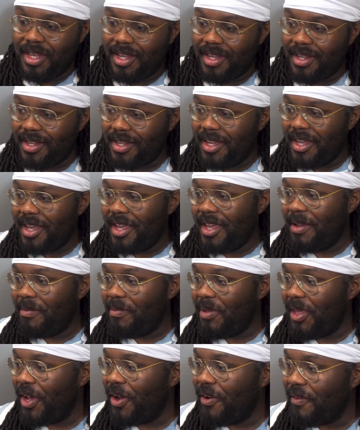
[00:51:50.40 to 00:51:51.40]
I just have my
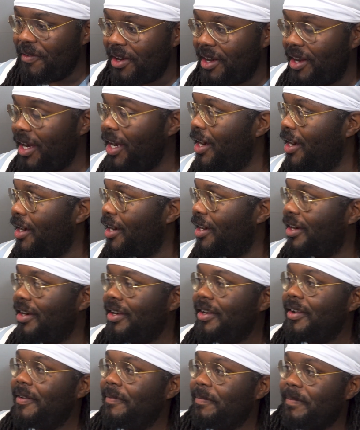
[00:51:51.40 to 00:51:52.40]
laptop and my
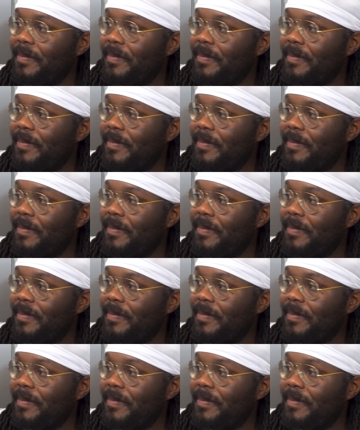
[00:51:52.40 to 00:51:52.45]
iPad.